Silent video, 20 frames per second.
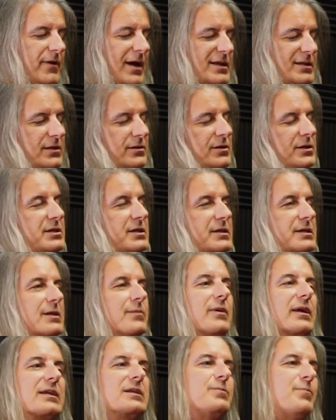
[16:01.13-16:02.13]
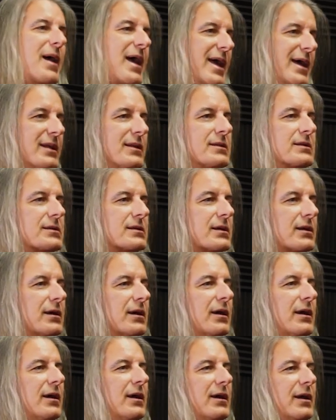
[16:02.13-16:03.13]
vascular system expands,
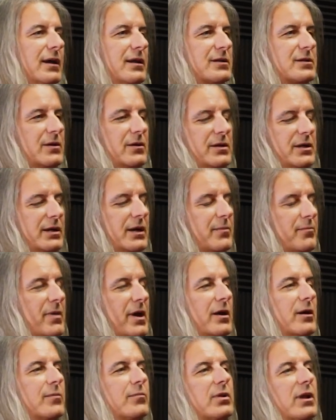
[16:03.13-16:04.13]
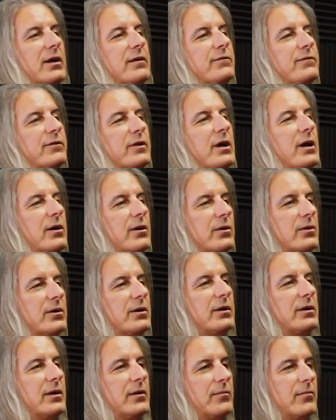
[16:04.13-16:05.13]
and so you get better blood flow,
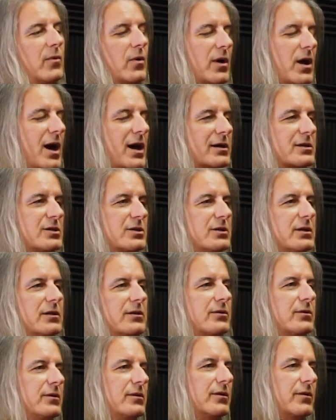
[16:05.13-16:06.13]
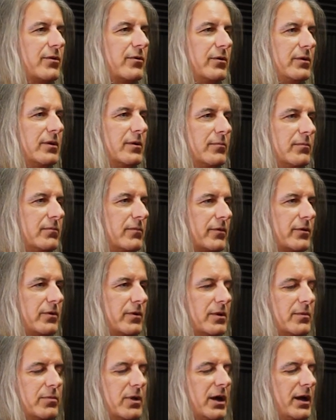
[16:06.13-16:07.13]
uh, more oxygen through through the
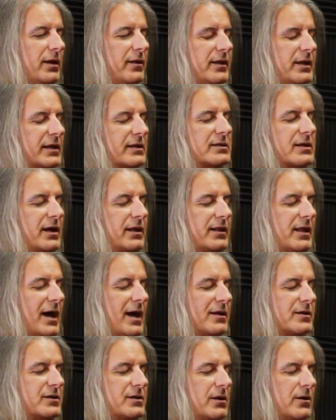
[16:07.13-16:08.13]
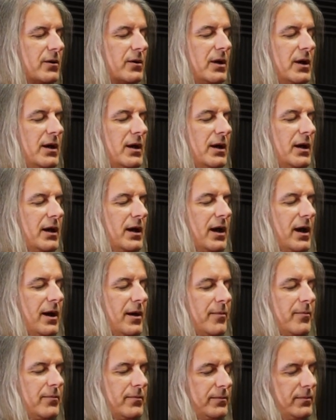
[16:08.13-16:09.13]
through the blood and things like that. So
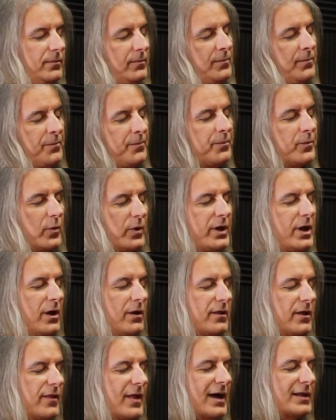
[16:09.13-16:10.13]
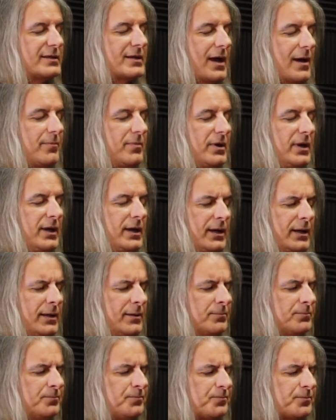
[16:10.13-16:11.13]
um, we know that that's happening,
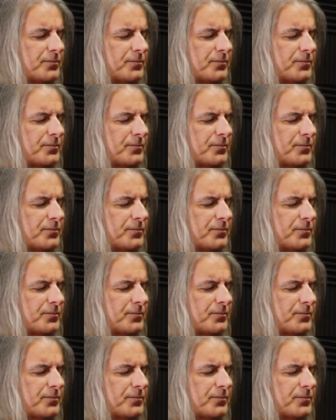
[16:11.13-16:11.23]
and